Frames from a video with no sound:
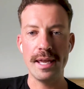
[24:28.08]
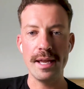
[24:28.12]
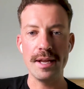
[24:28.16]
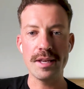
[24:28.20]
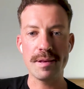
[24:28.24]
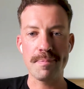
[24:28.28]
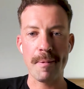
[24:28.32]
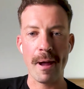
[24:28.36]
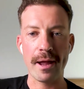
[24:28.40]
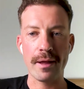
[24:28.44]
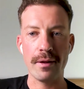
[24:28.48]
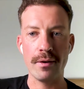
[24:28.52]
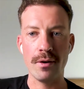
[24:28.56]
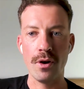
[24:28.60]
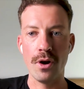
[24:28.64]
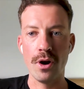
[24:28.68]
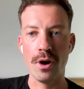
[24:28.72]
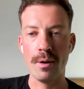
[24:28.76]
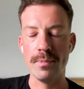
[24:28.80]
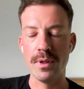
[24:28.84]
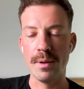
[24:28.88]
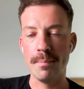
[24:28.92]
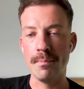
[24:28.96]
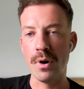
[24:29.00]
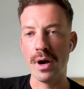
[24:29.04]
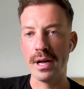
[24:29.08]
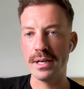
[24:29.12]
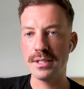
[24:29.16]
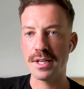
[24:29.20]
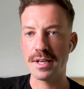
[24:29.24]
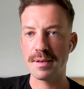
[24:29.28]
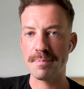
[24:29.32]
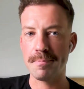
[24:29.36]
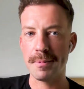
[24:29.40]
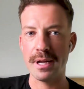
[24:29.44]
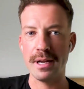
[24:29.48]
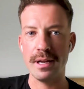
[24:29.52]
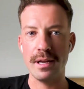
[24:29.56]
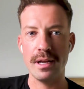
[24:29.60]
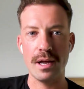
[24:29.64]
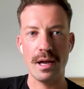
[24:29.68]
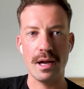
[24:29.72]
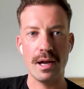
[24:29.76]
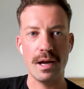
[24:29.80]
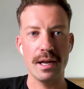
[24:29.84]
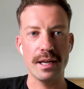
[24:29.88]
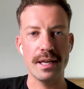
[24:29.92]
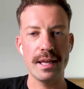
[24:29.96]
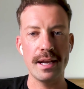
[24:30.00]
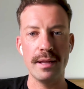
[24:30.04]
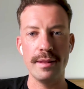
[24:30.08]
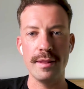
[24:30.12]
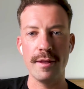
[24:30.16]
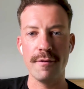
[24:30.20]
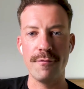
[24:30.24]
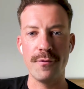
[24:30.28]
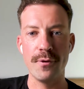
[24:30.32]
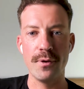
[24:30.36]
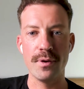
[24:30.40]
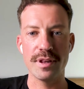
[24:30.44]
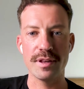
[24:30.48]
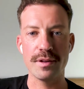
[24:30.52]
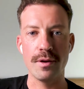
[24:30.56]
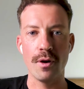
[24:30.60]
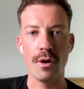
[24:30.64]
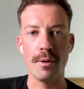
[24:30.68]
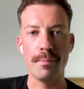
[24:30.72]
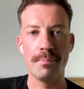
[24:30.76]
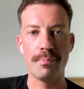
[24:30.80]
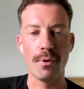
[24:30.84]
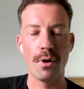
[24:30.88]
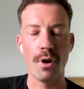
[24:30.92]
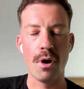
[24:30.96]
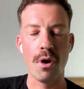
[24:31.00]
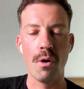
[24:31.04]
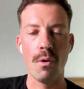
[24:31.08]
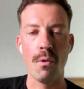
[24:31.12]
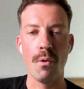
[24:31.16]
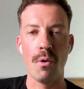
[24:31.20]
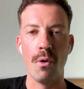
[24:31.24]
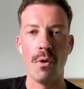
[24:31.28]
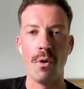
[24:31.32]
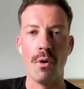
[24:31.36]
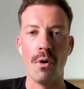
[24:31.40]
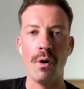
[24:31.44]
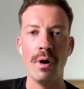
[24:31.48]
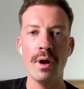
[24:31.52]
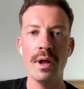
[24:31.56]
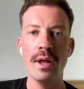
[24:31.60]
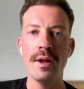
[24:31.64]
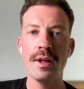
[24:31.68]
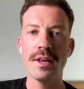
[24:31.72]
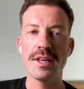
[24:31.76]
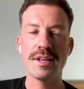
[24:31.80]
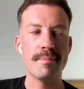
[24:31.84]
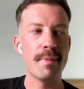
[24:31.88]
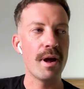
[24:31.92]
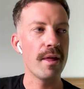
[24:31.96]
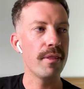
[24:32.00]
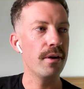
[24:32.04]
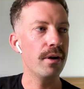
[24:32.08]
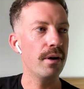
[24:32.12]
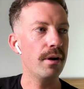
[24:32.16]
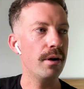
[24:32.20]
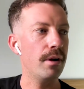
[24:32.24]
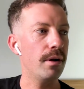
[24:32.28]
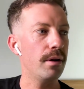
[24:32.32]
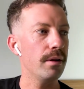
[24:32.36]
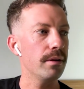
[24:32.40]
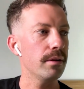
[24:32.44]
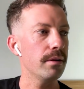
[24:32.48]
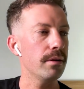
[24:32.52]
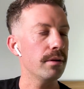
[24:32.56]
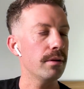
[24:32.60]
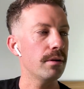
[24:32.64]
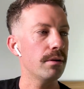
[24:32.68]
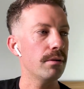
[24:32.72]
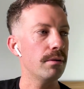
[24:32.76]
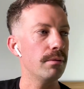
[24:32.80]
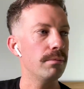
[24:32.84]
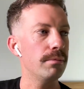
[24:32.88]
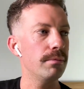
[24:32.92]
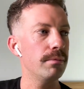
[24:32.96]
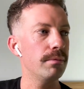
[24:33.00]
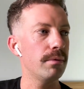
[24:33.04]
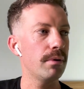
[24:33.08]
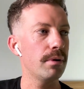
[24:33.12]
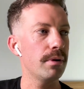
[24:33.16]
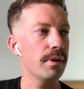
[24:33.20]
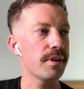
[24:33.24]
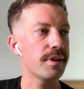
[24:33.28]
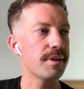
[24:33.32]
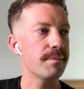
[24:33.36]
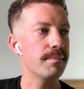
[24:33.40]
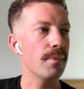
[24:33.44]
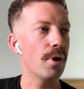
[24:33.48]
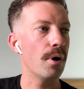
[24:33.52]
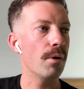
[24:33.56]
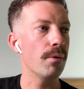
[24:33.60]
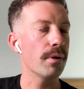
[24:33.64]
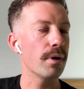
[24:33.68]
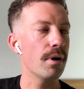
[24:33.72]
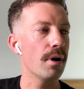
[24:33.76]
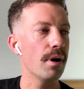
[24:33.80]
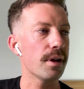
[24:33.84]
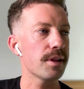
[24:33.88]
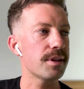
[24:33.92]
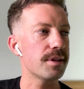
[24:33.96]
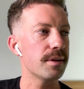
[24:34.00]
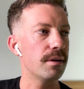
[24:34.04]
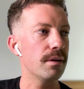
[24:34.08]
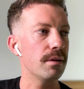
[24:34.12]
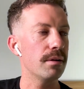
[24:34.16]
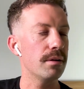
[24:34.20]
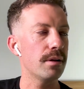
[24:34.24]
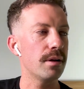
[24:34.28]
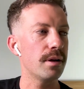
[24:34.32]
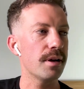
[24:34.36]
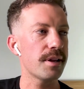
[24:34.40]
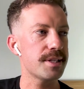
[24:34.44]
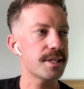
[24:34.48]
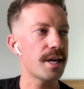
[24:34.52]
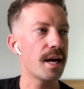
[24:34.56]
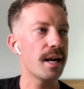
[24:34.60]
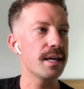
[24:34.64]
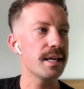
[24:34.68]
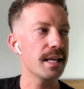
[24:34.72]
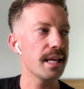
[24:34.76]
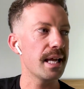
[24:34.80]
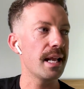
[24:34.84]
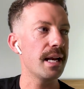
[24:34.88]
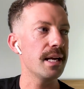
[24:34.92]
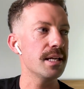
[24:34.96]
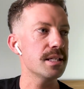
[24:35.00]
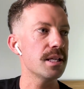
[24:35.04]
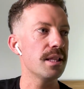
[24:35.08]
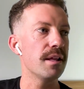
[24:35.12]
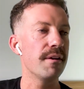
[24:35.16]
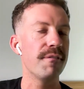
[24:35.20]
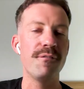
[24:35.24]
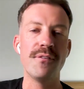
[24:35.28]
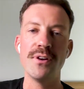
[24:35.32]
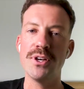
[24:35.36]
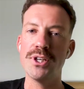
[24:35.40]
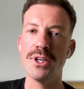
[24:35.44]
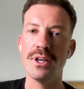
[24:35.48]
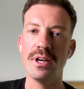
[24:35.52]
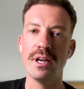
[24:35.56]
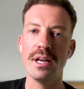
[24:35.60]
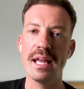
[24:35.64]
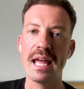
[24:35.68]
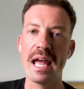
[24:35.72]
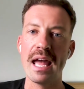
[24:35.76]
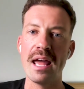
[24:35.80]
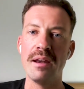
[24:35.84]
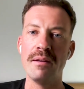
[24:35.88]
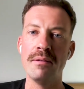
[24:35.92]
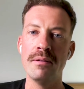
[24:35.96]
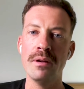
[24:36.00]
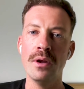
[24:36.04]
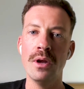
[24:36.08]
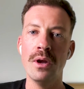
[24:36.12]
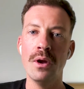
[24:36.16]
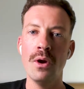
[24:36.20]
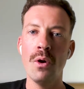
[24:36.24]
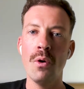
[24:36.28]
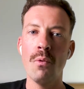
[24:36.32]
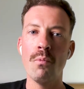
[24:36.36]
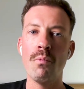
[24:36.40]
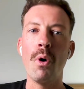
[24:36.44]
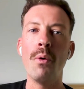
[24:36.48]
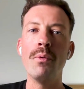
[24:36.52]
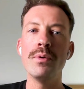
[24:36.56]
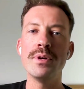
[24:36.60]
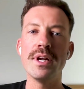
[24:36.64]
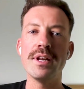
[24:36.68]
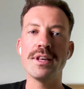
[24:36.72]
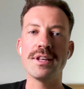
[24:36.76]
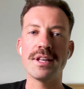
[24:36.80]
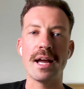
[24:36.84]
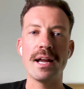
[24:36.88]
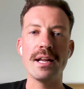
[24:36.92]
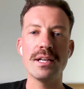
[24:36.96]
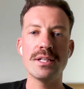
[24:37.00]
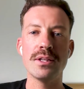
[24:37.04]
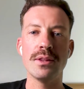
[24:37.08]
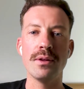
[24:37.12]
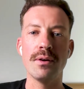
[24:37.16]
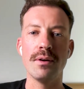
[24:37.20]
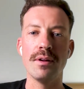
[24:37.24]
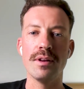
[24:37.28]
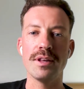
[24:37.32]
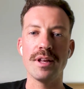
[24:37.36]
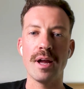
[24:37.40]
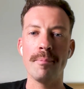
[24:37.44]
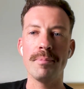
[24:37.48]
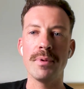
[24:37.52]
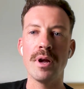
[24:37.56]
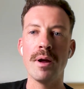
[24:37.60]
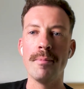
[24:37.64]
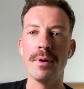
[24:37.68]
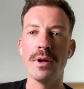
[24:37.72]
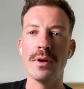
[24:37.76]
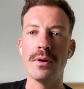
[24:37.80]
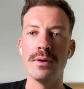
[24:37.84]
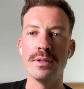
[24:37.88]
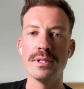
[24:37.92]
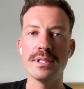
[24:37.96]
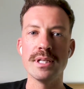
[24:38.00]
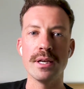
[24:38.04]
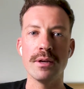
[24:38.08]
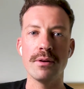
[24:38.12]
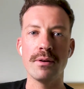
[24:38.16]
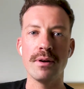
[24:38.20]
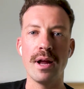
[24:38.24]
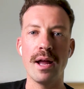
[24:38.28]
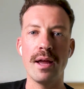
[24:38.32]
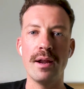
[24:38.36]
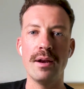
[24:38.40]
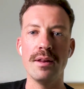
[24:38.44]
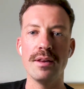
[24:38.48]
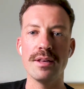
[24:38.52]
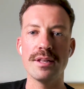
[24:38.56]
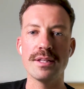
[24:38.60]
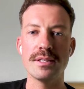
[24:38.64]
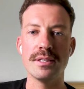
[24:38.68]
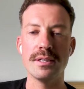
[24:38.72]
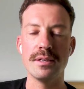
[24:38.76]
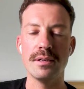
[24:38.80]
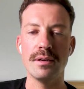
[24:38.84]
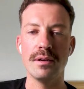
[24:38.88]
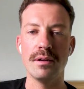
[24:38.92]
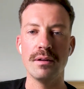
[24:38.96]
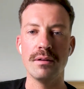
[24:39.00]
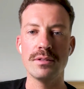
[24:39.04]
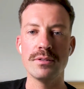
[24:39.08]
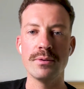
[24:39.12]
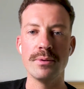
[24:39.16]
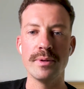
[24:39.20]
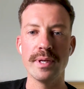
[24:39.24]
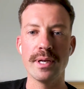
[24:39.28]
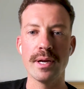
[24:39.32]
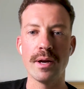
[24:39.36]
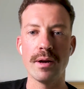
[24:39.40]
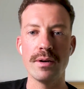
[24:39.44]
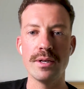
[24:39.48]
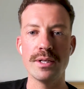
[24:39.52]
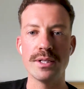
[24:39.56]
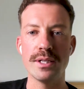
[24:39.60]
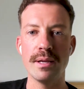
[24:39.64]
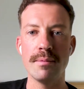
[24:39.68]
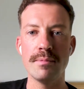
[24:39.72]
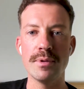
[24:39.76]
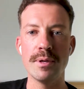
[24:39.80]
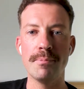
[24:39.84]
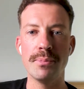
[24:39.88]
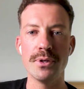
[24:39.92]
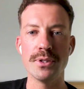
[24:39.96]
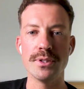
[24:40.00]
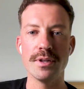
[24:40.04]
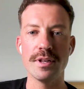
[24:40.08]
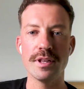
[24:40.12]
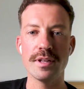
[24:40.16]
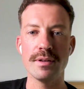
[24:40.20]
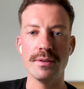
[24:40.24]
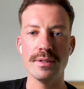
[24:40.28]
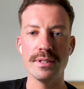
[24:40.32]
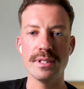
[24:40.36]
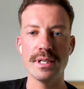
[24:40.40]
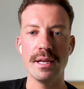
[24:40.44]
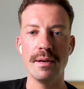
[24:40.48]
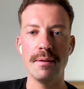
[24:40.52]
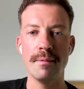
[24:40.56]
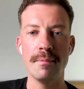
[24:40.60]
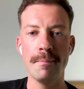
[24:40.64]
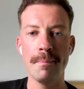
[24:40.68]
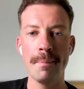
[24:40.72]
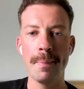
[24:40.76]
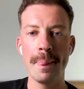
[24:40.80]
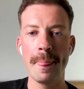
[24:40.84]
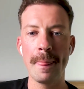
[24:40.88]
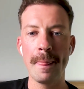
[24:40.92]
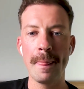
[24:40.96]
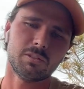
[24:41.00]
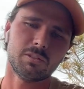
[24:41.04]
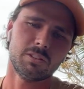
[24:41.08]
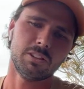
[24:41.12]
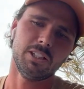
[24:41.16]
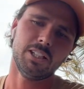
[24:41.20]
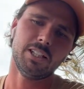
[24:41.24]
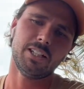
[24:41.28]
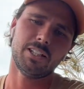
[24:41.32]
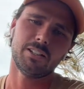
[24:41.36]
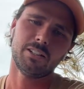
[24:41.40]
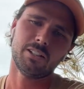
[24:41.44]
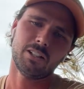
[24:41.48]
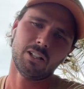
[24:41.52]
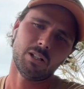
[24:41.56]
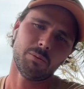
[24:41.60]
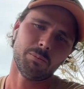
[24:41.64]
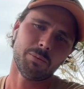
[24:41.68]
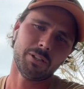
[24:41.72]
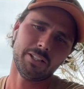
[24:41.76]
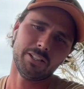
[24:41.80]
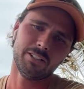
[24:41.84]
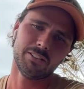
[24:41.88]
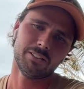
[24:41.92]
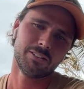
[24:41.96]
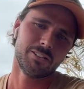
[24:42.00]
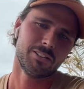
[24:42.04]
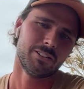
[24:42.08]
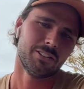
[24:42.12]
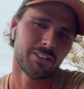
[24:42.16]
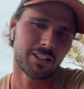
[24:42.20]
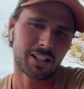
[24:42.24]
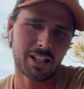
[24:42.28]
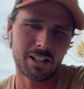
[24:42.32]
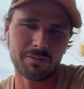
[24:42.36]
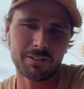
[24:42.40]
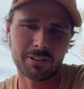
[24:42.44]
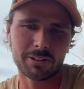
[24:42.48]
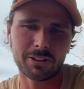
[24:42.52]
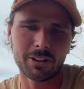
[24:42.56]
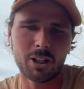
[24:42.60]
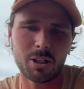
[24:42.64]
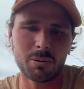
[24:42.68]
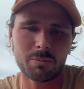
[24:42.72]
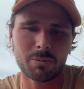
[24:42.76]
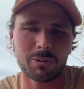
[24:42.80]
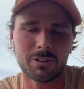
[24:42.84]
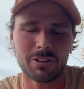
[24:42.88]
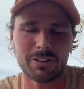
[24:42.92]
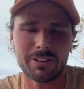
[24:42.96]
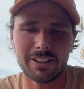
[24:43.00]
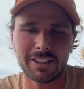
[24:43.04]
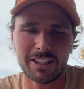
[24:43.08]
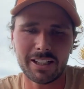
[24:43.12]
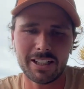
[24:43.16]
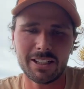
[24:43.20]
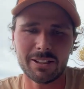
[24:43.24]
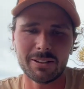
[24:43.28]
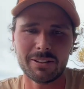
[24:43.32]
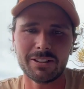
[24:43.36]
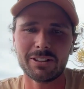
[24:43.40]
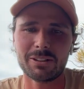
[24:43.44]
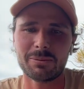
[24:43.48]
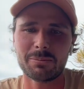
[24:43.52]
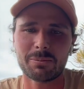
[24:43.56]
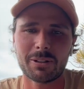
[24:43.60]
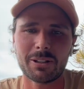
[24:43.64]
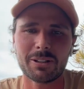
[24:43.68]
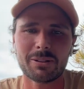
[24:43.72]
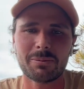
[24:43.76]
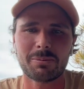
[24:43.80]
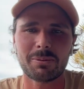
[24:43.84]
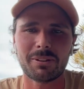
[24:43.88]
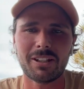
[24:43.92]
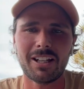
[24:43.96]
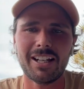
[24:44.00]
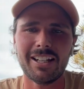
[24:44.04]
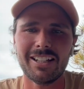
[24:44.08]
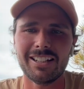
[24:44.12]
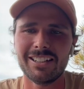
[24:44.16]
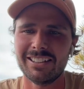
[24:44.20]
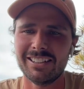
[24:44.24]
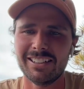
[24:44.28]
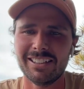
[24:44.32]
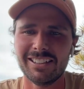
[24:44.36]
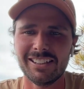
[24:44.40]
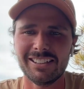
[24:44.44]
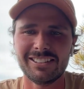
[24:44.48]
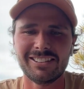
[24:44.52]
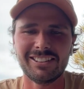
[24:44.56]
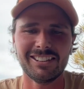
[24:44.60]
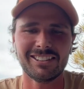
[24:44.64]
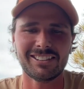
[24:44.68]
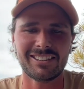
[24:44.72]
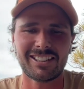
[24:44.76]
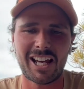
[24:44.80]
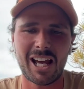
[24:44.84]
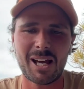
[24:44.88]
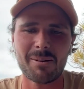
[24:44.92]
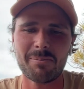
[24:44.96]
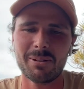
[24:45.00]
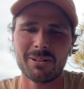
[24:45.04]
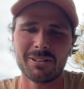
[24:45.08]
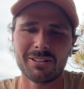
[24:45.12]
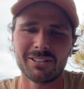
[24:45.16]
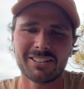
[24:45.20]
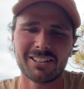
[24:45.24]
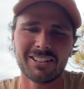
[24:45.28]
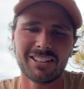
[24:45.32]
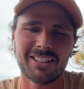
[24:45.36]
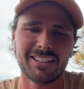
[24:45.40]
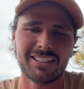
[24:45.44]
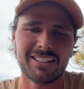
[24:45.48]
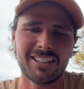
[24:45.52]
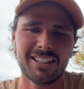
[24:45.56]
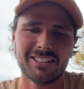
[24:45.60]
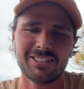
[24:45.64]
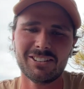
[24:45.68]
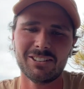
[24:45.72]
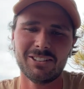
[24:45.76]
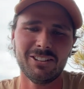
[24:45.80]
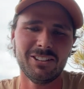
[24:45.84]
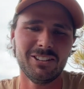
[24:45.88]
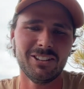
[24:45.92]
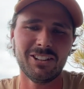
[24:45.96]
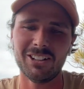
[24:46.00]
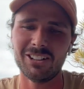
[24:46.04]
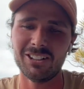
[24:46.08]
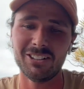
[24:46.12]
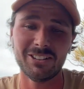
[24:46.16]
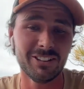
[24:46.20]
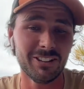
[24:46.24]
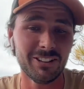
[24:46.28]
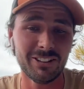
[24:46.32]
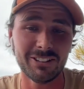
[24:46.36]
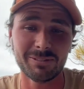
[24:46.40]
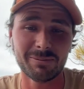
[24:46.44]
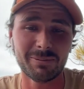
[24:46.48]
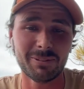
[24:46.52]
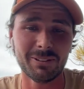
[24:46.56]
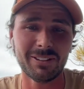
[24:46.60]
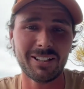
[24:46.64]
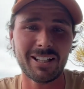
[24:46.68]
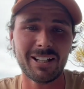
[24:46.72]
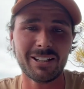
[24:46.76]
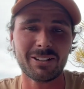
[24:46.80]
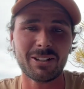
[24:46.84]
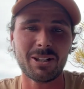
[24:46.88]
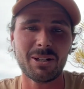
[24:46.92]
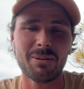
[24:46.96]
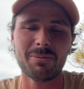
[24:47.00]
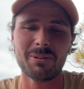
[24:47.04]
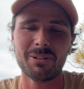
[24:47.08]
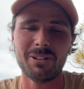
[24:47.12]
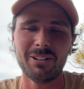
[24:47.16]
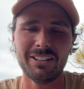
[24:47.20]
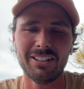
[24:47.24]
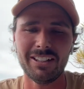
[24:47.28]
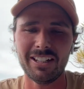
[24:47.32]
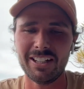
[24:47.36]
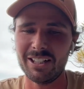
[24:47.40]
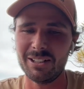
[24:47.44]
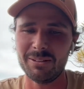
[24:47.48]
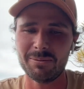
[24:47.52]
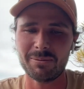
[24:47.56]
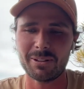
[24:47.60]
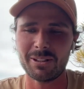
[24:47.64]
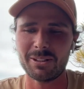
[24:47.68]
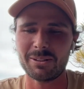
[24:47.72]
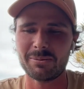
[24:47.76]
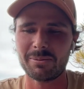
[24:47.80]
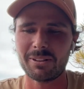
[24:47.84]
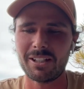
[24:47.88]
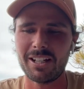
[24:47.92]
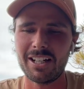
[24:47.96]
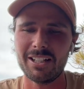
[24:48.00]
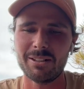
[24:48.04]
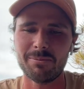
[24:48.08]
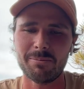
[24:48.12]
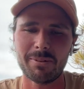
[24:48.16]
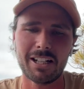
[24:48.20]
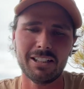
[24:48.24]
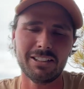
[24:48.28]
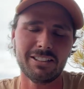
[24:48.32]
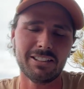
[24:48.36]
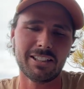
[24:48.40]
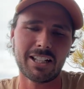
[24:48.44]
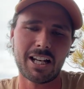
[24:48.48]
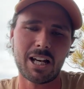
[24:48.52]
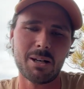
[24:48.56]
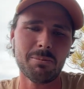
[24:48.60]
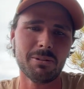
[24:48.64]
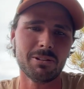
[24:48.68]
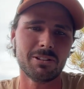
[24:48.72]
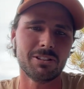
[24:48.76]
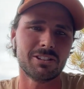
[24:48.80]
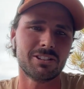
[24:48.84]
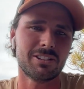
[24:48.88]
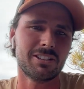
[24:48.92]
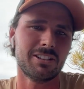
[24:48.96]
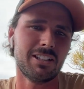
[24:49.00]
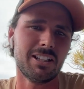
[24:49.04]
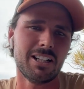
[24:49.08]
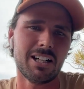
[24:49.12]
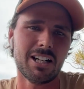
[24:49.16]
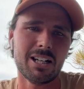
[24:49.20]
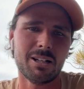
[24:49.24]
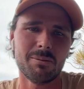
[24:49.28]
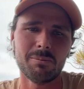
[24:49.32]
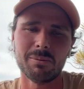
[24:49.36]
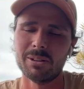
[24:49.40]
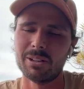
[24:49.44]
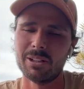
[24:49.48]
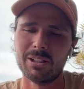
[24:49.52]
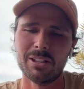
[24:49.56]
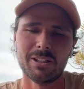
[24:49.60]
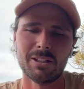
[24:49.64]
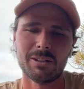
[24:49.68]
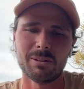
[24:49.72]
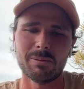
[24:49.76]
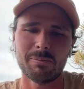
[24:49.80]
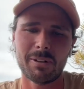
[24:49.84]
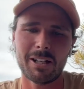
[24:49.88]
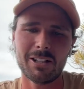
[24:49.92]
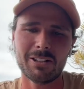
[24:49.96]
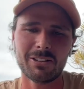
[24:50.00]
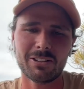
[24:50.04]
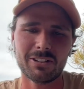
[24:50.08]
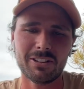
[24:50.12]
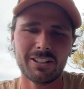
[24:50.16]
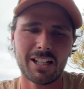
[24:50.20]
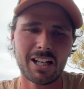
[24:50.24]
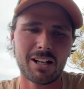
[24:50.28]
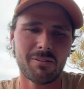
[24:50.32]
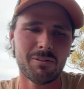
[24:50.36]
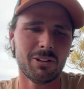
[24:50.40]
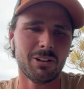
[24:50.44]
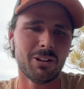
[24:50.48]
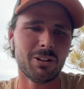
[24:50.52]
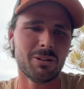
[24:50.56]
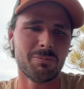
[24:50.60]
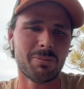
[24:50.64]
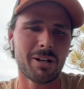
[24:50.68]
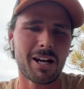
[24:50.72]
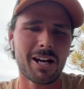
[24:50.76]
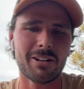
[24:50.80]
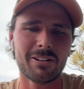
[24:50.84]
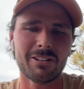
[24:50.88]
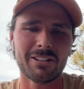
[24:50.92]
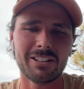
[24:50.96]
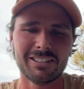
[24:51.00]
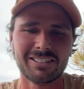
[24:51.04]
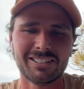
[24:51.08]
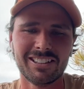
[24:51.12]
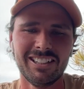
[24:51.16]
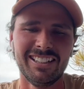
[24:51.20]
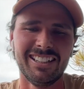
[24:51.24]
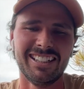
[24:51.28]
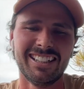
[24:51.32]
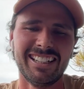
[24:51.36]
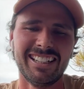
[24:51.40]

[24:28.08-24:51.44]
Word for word: kids back at home that might just be uh, getting their first GoPro or some other, you know, some yeah. older guys that are that are starting to get into their fishing again. What would you say to those upcoming content creators to to encourage them to produce content? Yeah, I mean, have the GoPro on your head and just press play, and, and it just happens. Like that's all you got to do. Put that GoPro on your head and press play, and magic happens. Um, make sure you have a lot of batteries